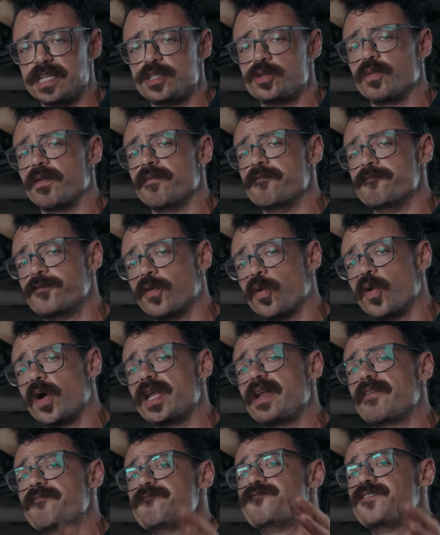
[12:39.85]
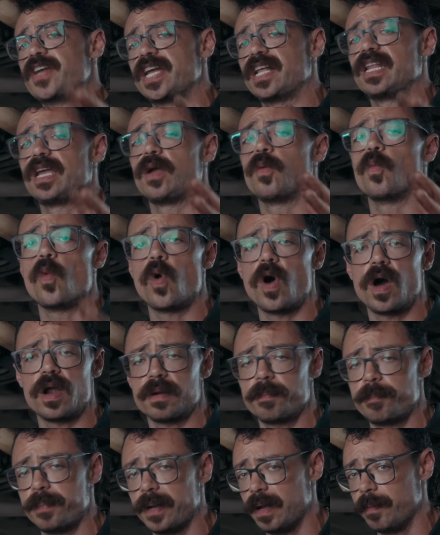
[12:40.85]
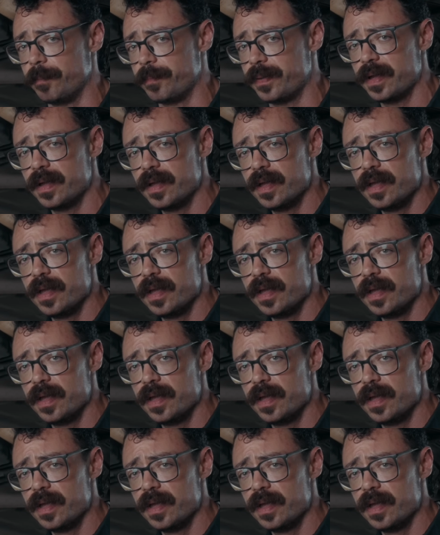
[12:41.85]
to avoid a failing water pump.